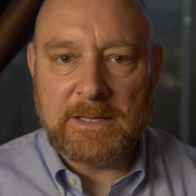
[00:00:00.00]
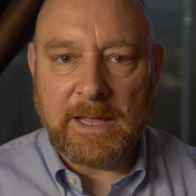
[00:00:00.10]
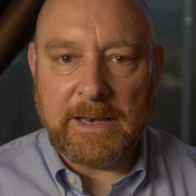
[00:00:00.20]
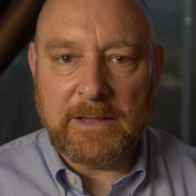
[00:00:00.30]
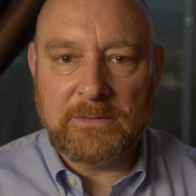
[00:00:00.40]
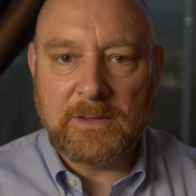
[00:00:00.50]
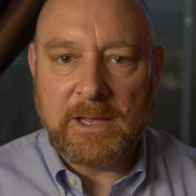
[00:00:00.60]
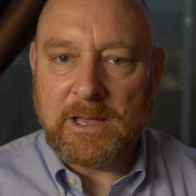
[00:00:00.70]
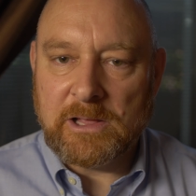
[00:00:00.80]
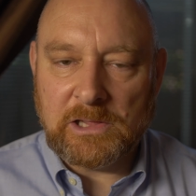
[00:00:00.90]
And it's
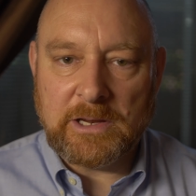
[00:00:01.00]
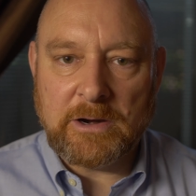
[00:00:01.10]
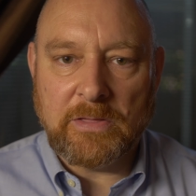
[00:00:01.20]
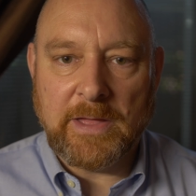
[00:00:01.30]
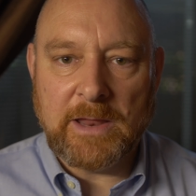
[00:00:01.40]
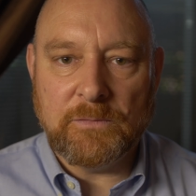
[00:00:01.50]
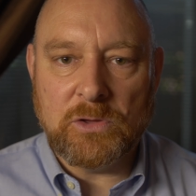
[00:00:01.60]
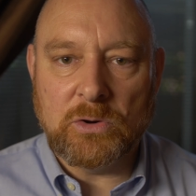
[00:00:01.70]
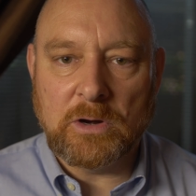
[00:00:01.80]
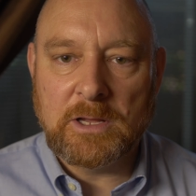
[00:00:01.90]
clear that if
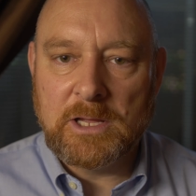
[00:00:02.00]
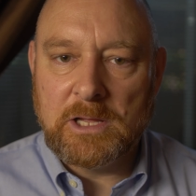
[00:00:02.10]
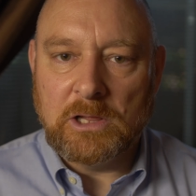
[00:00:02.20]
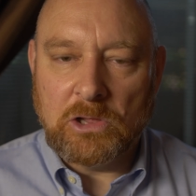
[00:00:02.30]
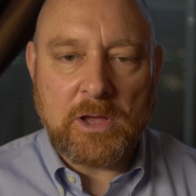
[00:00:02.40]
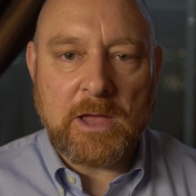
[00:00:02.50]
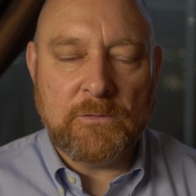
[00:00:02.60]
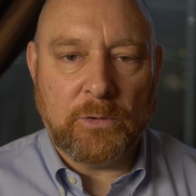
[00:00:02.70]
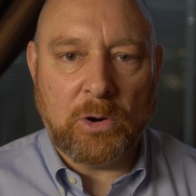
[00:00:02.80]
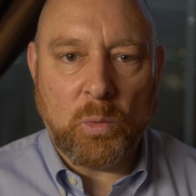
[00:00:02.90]
you're looking
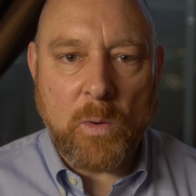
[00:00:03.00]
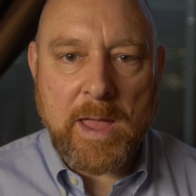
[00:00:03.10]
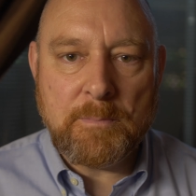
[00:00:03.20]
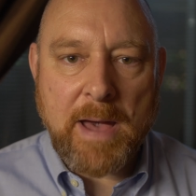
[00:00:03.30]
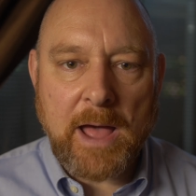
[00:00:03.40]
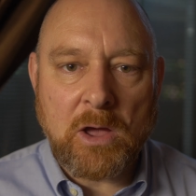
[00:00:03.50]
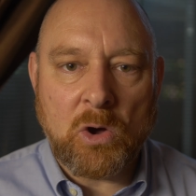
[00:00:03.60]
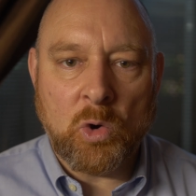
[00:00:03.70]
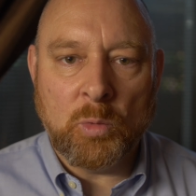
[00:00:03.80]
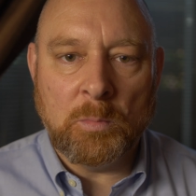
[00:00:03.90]
for a way back
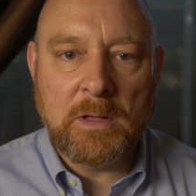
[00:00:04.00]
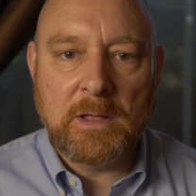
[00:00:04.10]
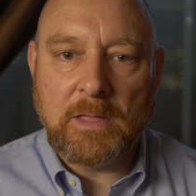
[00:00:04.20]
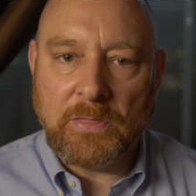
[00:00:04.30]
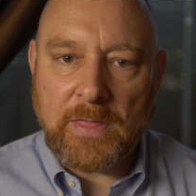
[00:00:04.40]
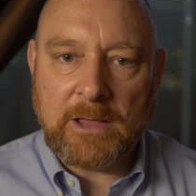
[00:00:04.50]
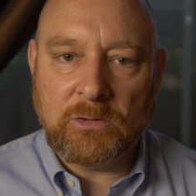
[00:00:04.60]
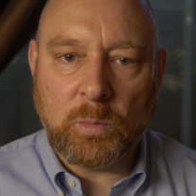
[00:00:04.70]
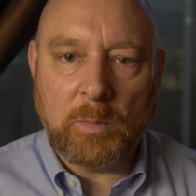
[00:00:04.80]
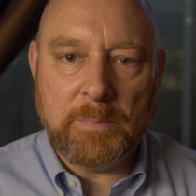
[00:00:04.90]
home,
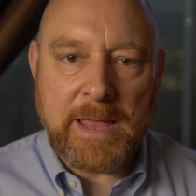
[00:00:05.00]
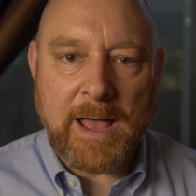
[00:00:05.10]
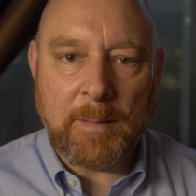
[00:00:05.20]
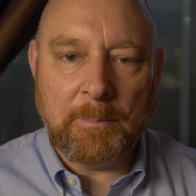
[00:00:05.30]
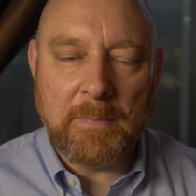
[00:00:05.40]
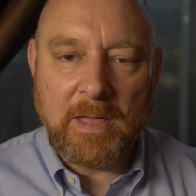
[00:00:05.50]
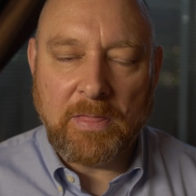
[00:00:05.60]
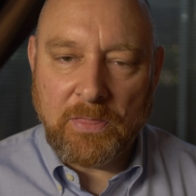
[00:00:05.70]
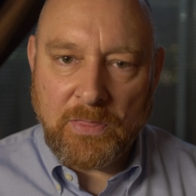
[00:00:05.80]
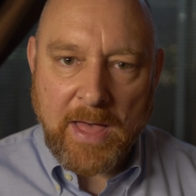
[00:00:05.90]
things will become
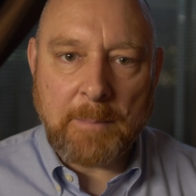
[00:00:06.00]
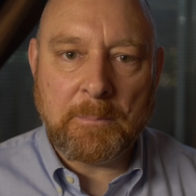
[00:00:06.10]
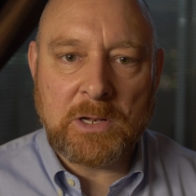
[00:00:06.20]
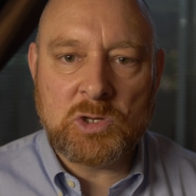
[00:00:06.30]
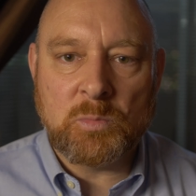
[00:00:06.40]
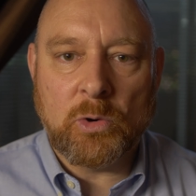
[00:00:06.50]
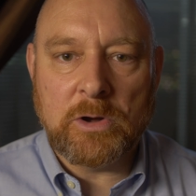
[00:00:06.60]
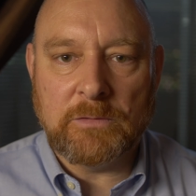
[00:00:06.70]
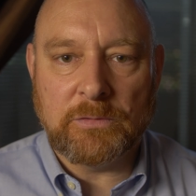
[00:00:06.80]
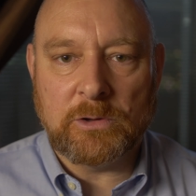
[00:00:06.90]
that much more
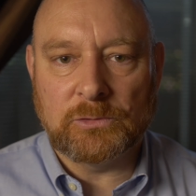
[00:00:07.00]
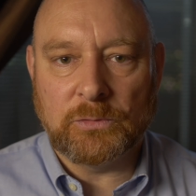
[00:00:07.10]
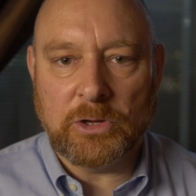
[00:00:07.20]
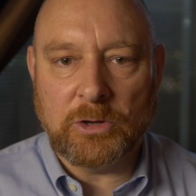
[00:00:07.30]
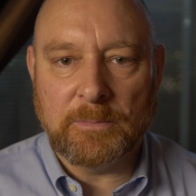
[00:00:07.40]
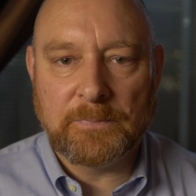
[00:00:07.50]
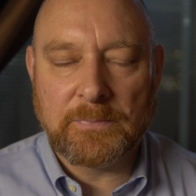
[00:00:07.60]
difficult for you.